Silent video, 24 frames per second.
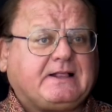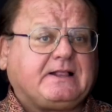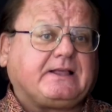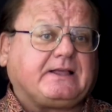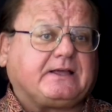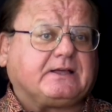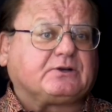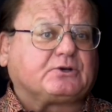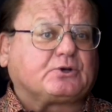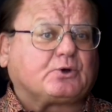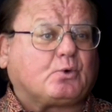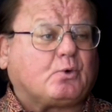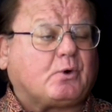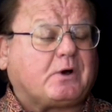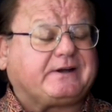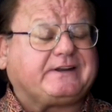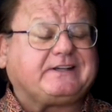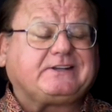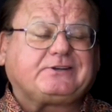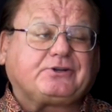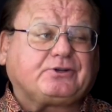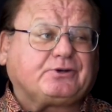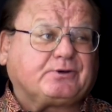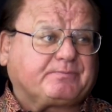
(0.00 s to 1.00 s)
in
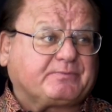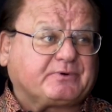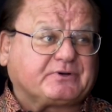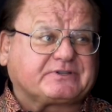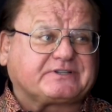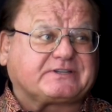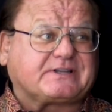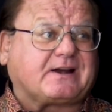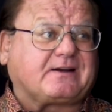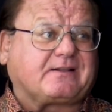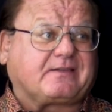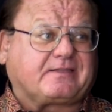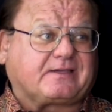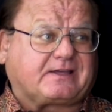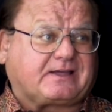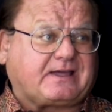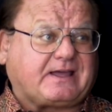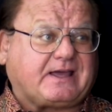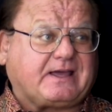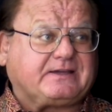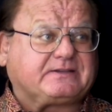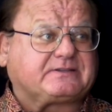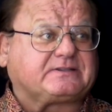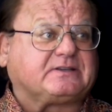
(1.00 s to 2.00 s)
22% of the
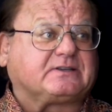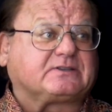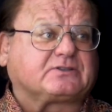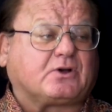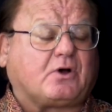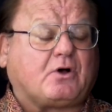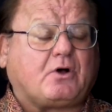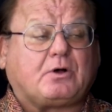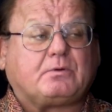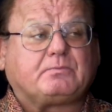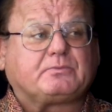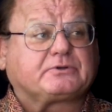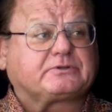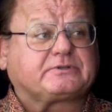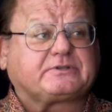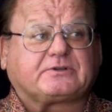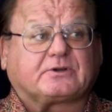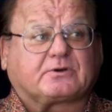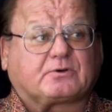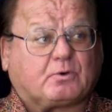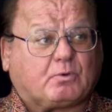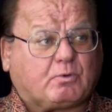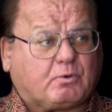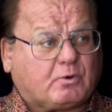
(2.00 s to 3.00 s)
cases, almost
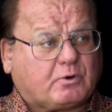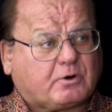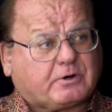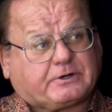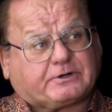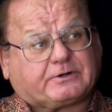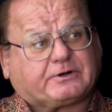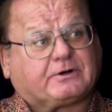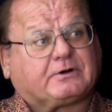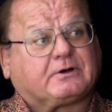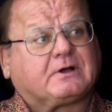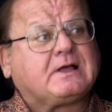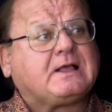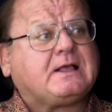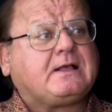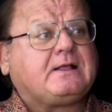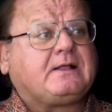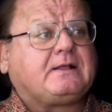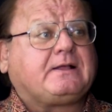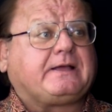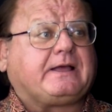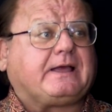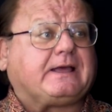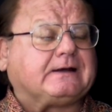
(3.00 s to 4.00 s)
a quarter,
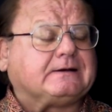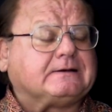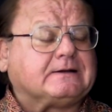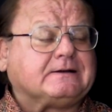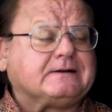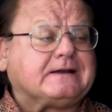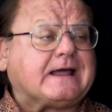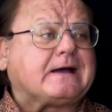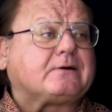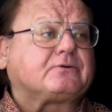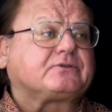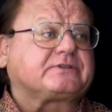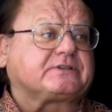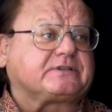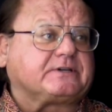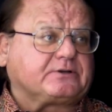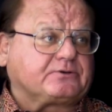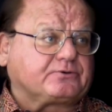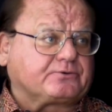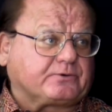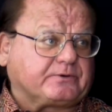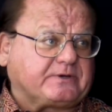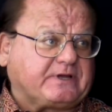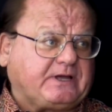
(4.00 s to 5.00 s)
an announcing
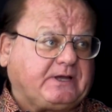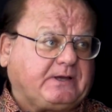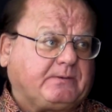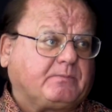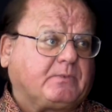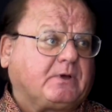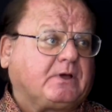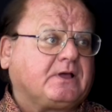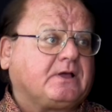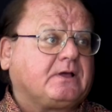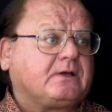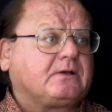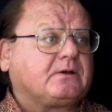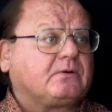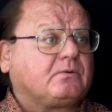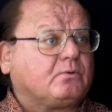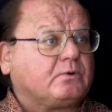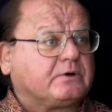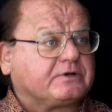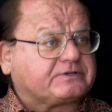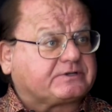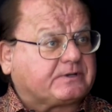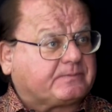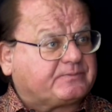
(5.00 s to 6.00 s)
dream
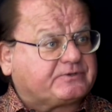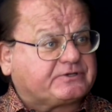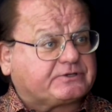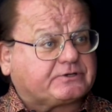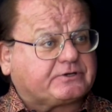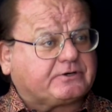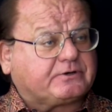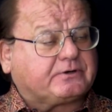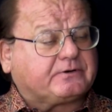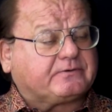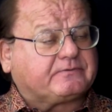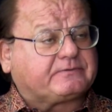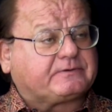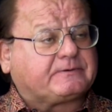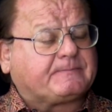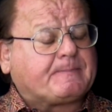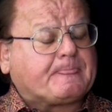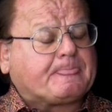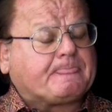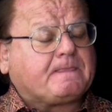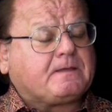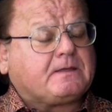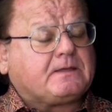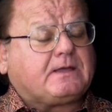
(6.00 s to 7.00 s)
was observed.
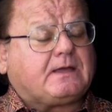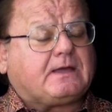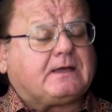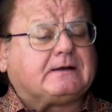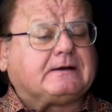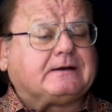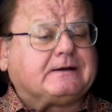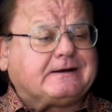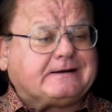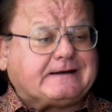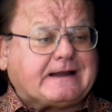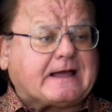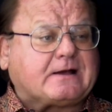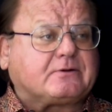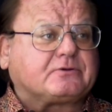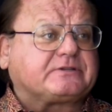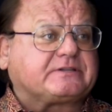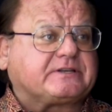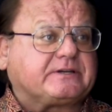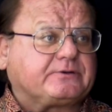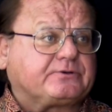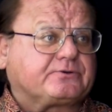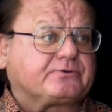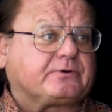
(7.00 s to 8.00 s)
And an
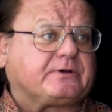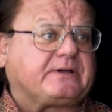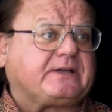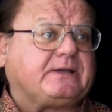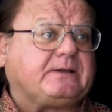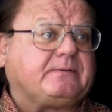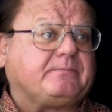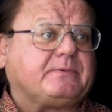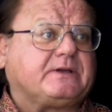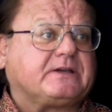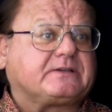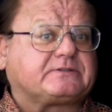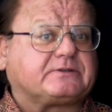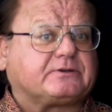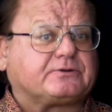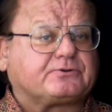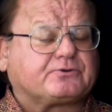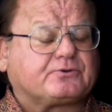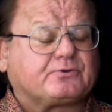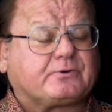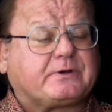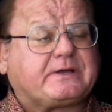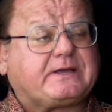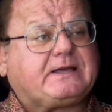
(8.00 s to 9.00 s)
announcing dream is a
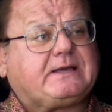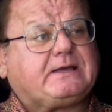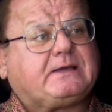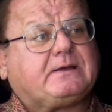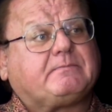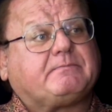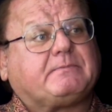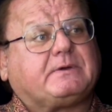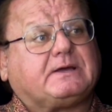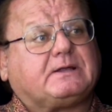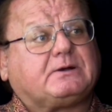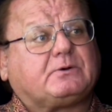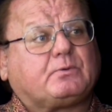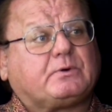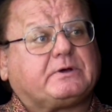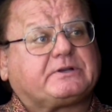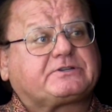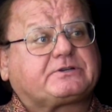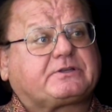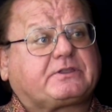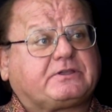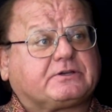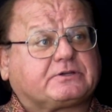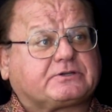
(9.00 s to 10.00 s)
dream in
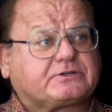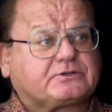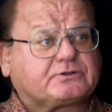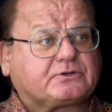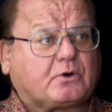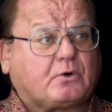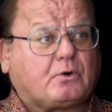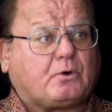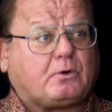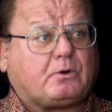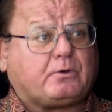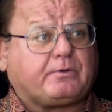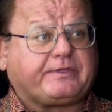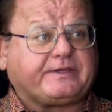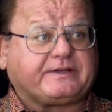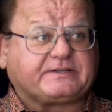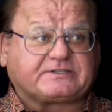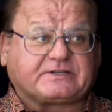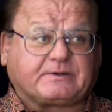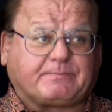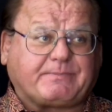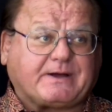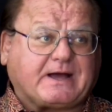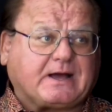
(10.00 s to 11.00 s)
which the soul
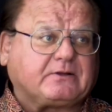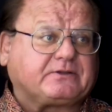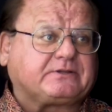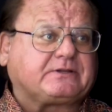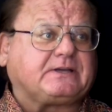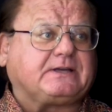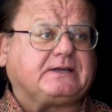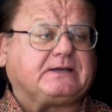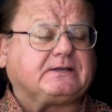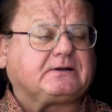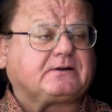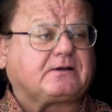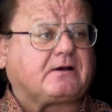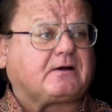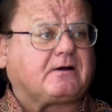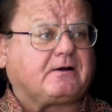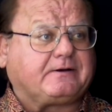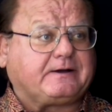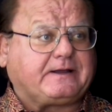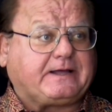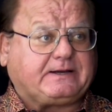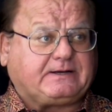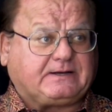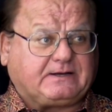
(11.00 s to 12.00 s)
that's about to
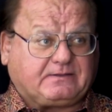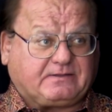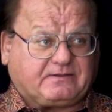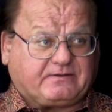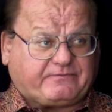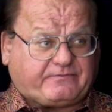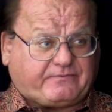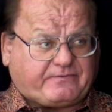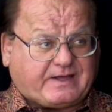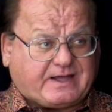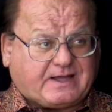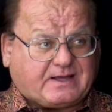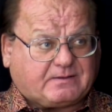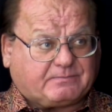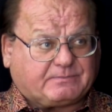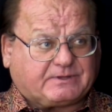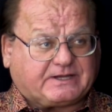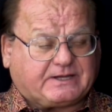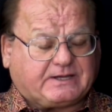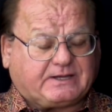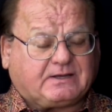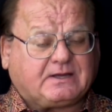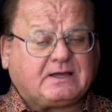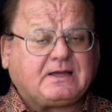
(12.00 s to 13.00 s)
incarnate in the
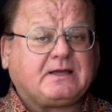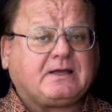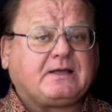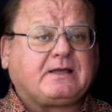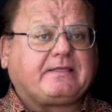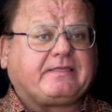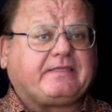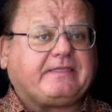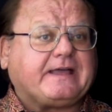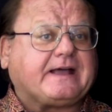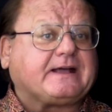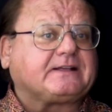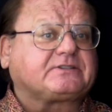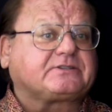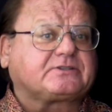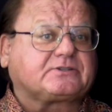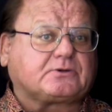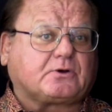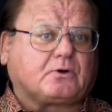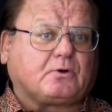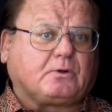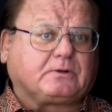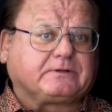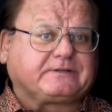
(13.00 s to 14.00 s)
family, that
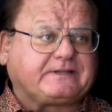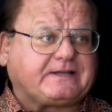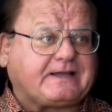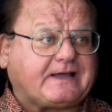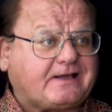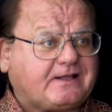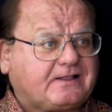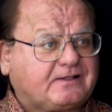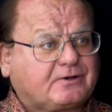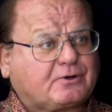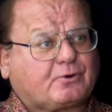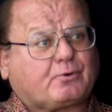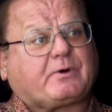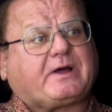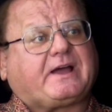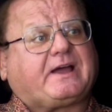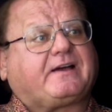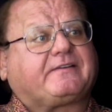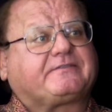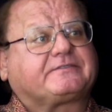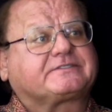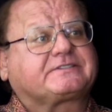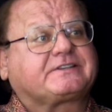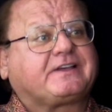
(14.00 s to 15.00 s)
soul
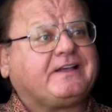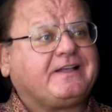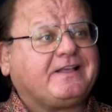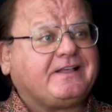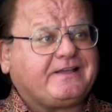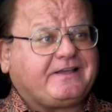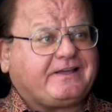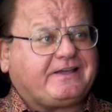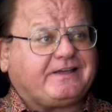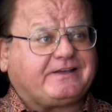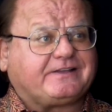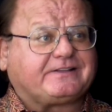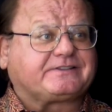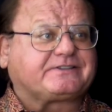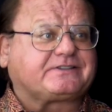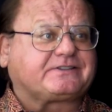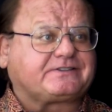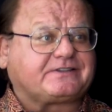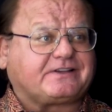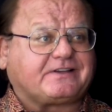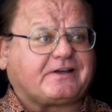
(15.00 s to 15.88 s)
telegraphs its